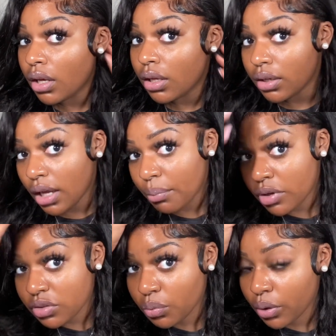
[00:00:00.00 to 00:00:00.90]
Not
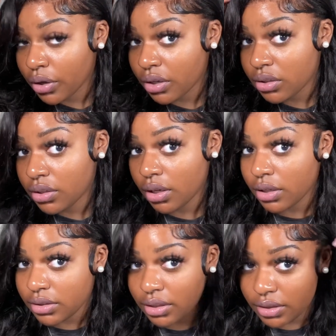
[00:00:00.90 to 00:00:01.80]
much work done
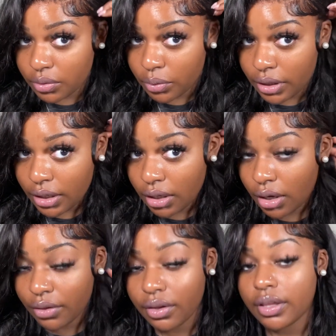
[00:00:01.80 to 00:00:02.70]
to this wig
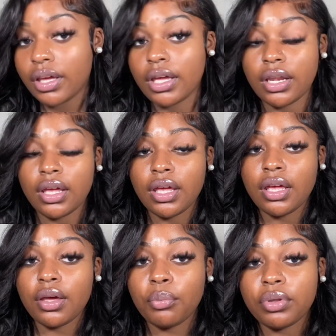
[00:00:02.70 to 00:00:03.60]
other than
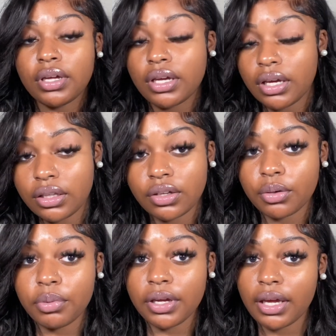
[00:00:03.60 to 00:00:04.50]
plucking a little
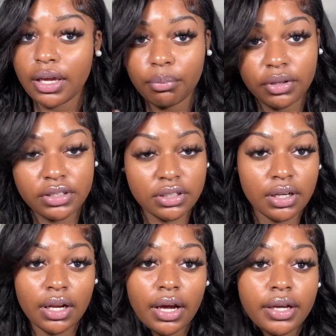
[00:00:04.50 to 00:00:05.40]
bit and bleaching the
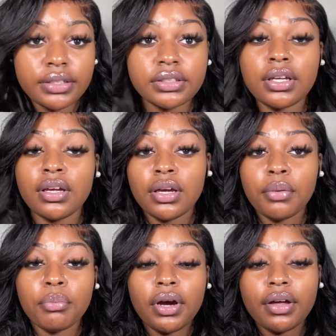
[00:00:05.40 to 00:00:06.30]
knots.
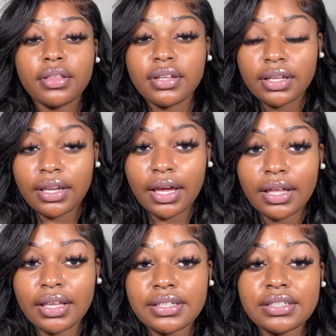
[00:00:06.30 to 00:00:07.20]
But other than that,
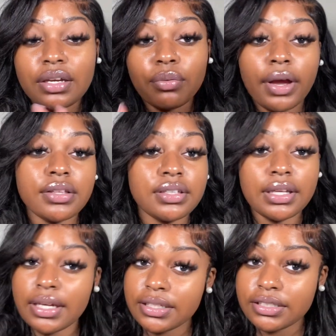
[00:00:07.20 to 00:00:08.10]
let's get right into
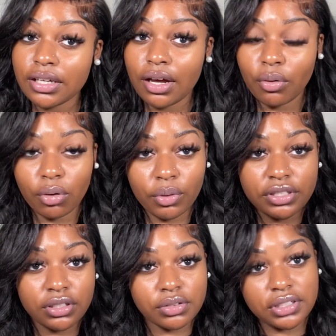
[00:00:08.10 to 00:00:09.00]
the install. I don't want to waste
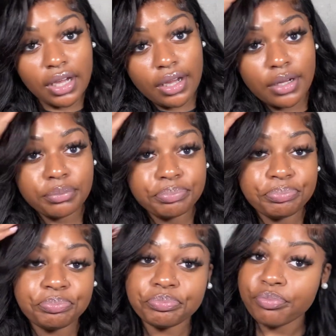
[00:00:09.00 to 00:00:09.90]
no time,
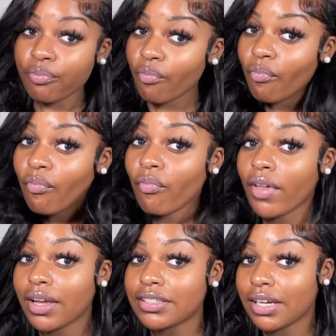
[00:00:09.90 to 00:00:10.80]

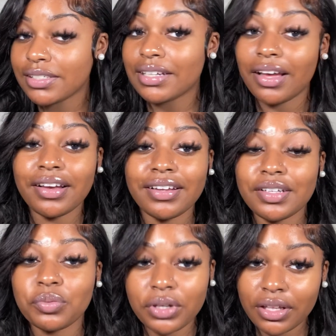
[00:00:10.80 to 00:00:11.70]
because y'all see how good this
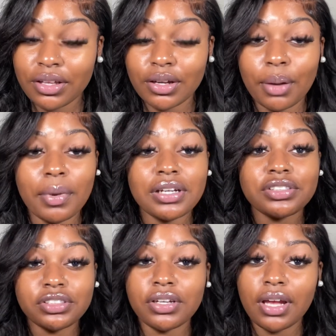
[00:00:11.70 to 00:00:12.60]
wig look, and I'm about to
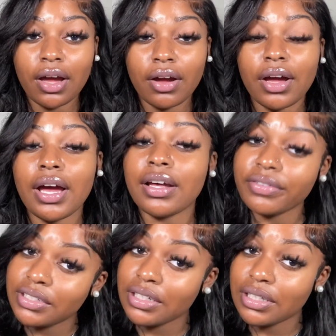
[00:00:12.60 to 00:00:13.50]
show y'all how I
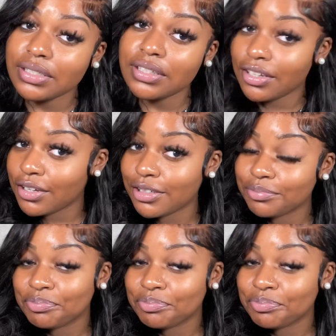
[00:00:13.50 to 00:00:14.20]
achieve this look.